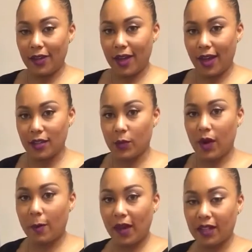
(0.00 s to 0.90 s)
Hey guys,
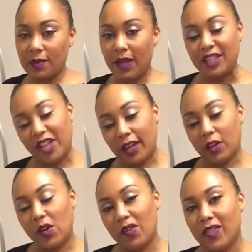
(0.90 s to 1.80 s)
welcome back to my
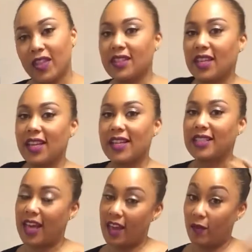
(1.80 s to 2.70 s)
channel. This
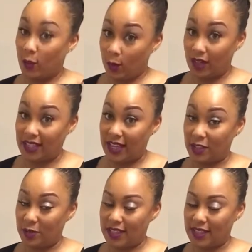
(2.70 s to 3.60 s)
is of course,
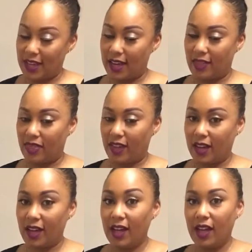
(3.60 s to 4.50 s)
as you can see in
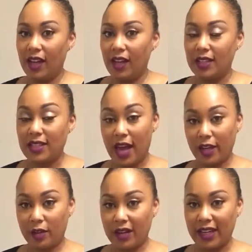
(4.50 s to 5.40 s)
the
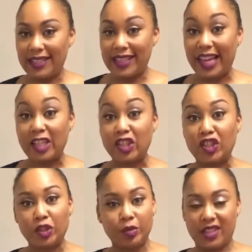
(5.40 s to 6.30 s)
title, it is a
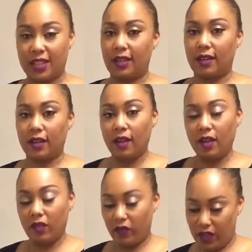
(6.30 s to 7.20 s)
juicing
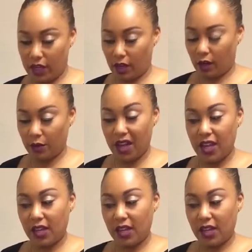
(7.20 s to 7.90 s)
video.